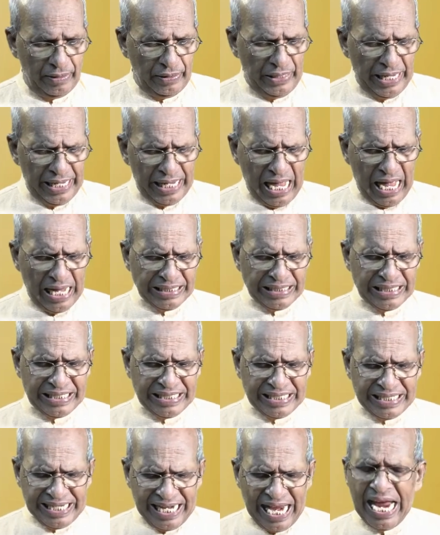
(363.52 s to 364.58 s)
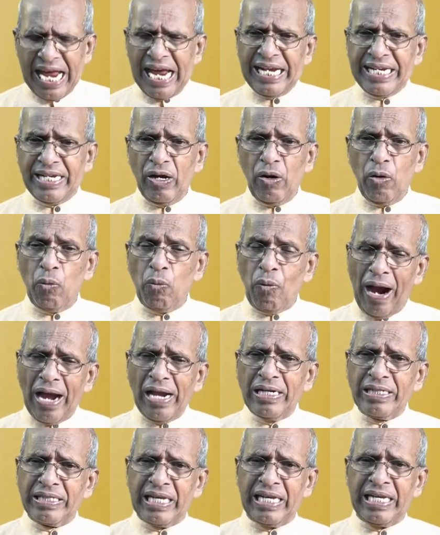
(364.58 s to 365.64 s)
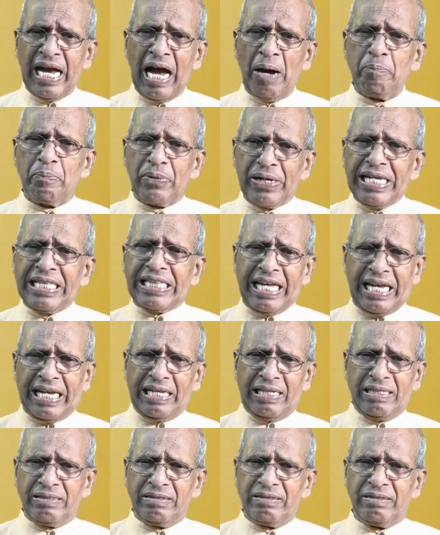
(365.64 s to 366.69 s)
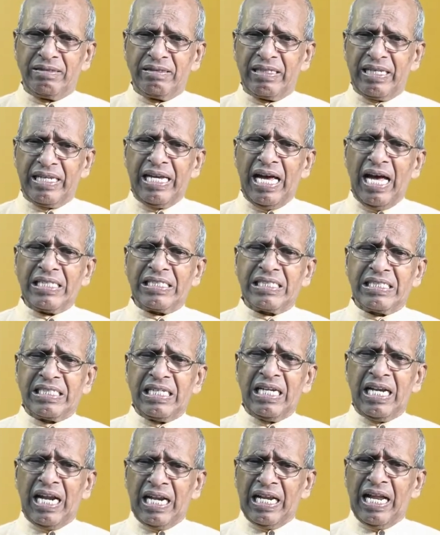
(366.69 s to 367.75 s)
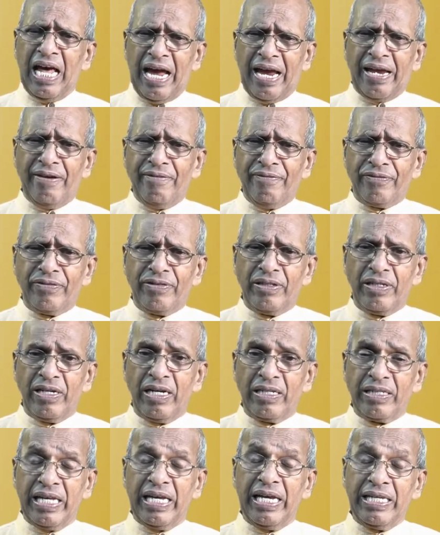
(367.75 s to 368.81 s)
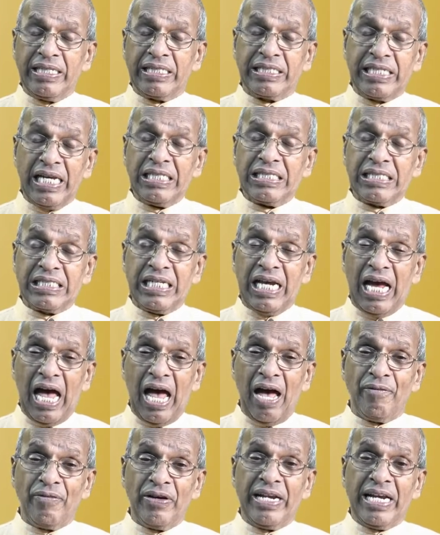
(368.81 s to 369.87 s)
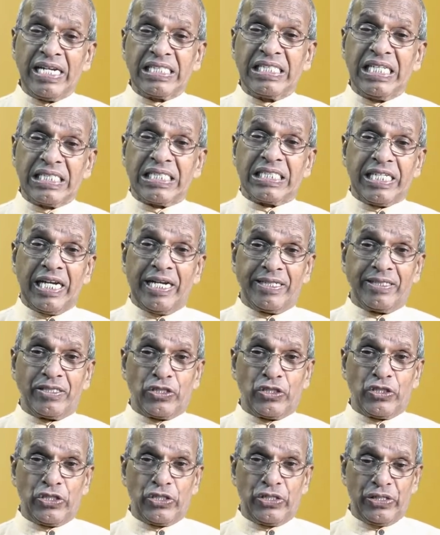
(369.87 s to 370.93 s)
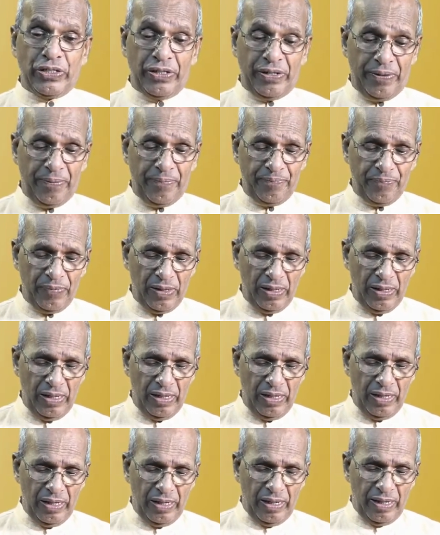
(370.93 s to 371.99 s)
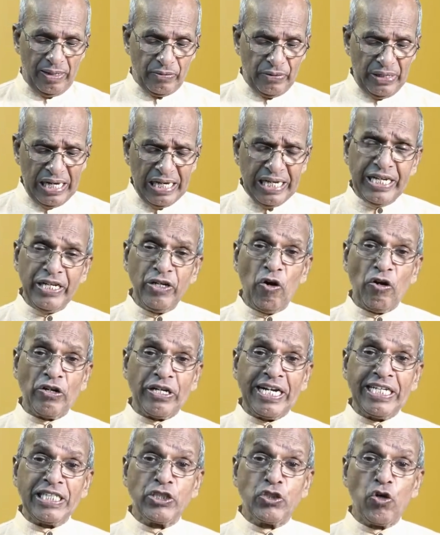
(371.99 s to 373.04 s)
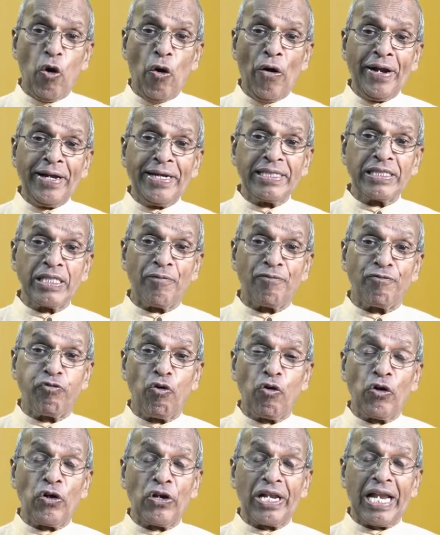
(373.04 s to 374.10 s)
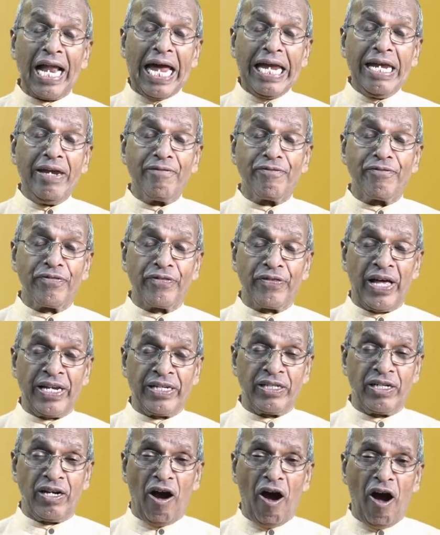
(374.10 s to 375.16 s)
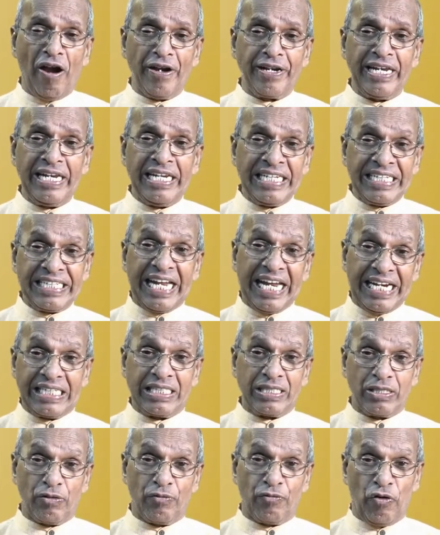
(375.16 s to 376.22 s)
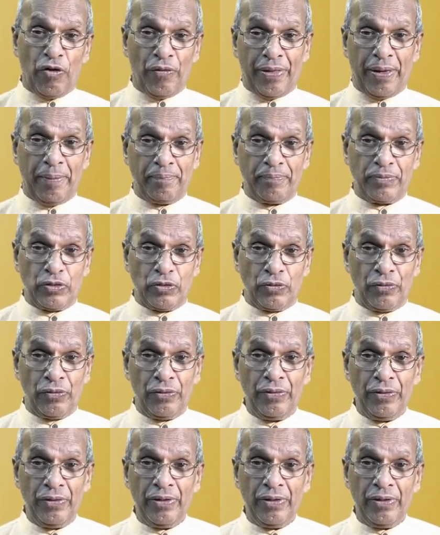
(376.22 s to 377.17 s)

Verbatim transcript: They are dead while they are breathing. They are still alive. They just have an existence. Are really not enjoying the full life that God intends for them to